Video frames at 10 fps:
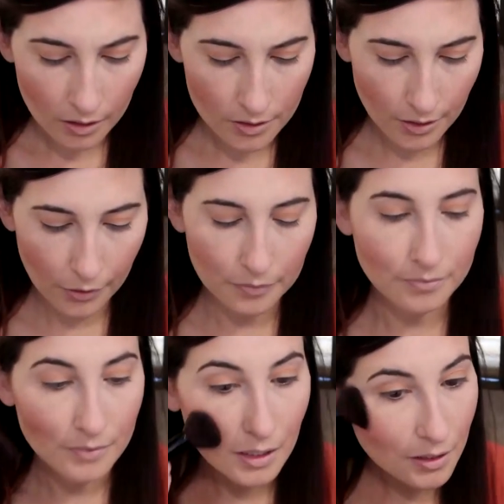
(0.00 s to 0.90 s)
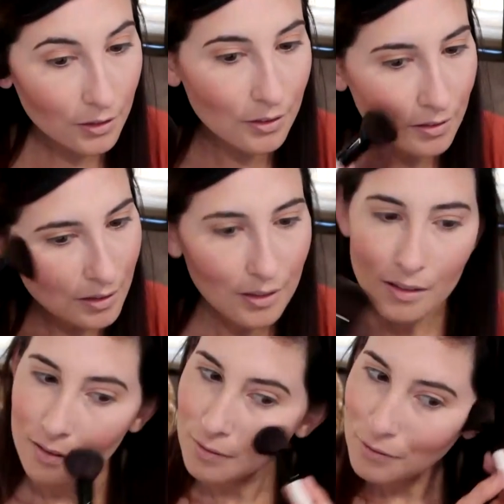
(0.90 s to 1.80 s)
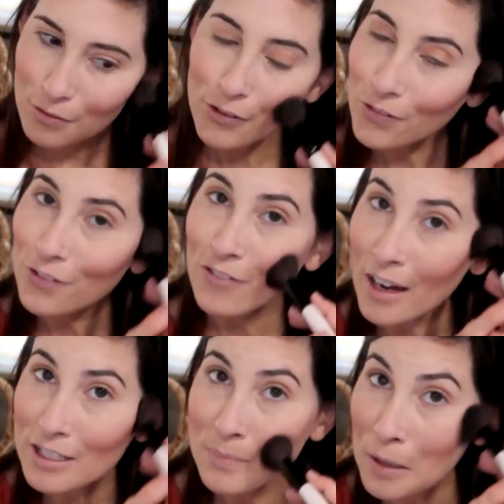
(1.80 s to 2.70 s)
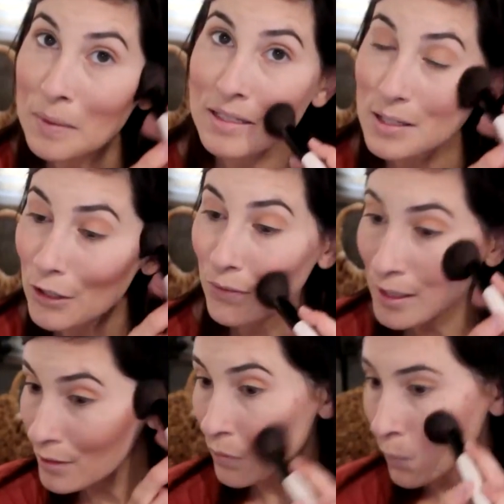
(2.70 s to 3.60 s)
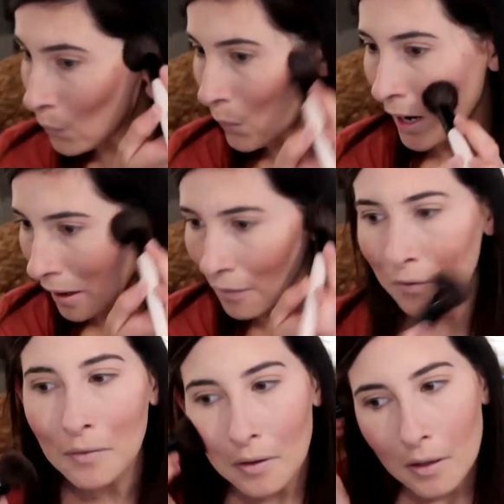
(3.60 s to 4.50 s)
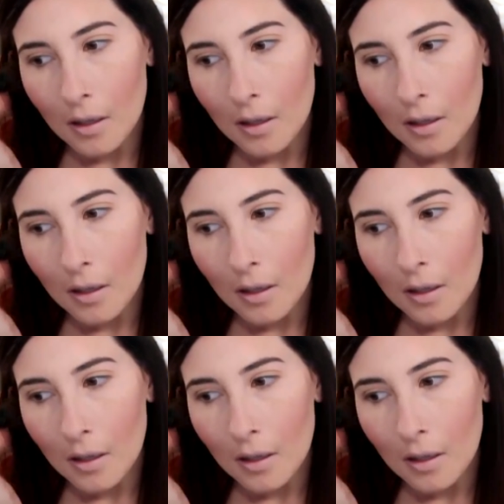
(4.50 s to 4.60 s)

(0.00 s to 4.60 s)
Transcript: So, little fun fact about myself as well.